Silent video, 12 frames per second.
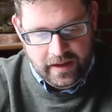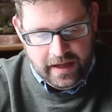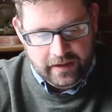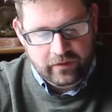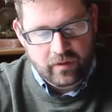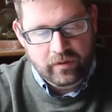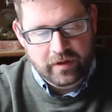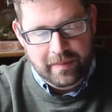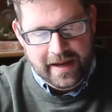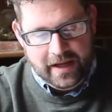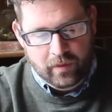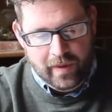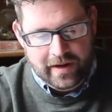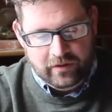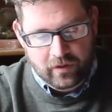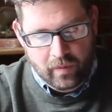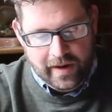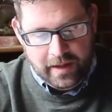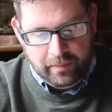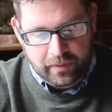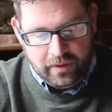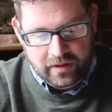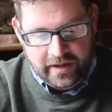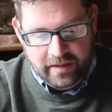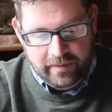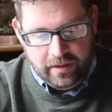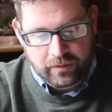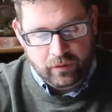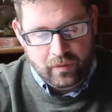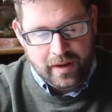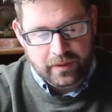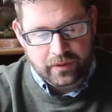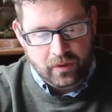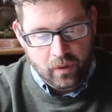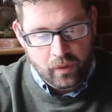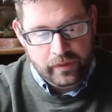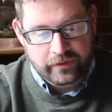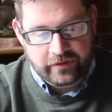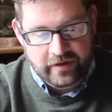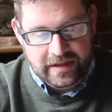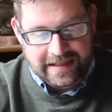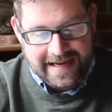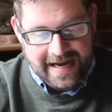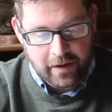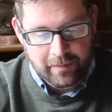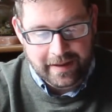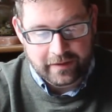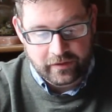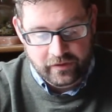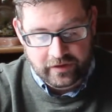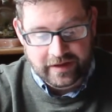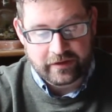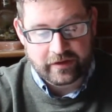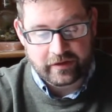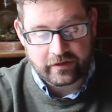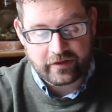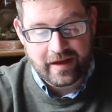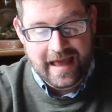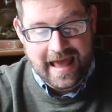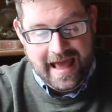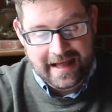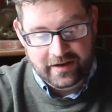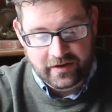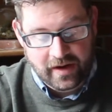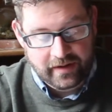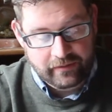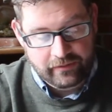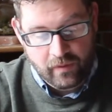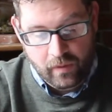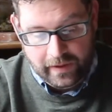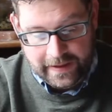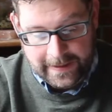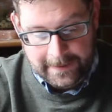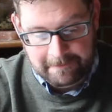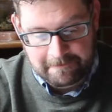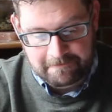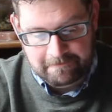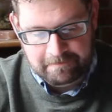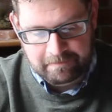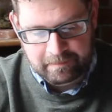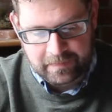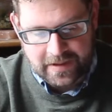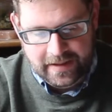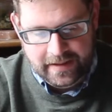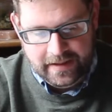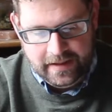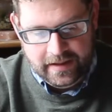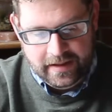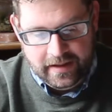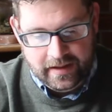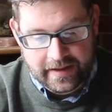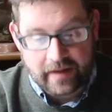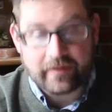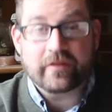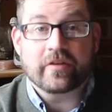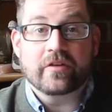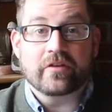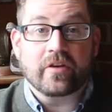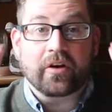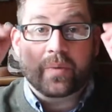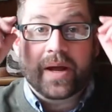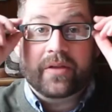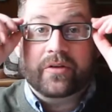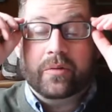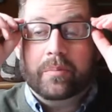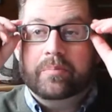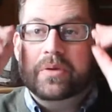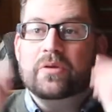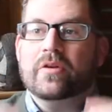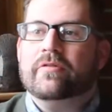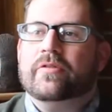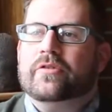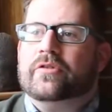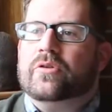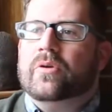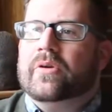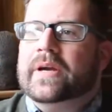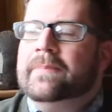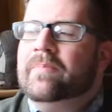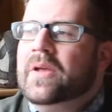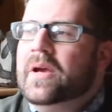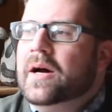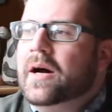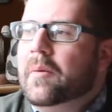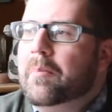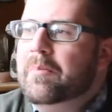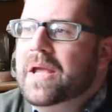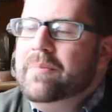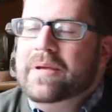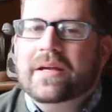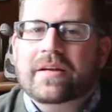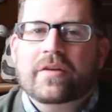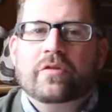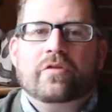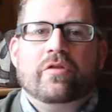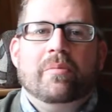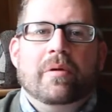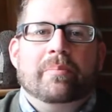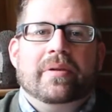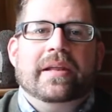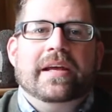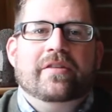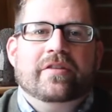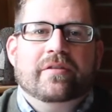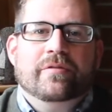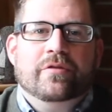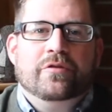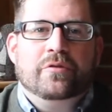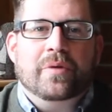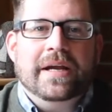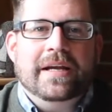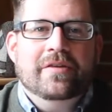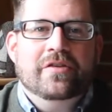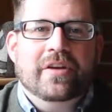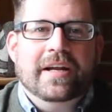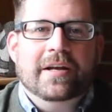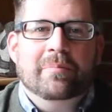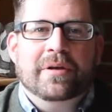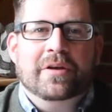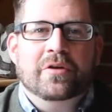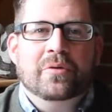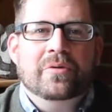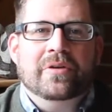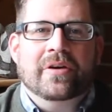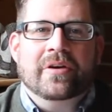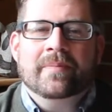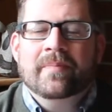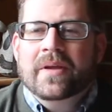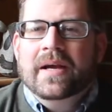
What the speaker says: And so the man went away proclaiming throughout the whole city how much Jesus had done for him. Now this is a rather beautiful story. Maybe it is from a place of strange and peculiar.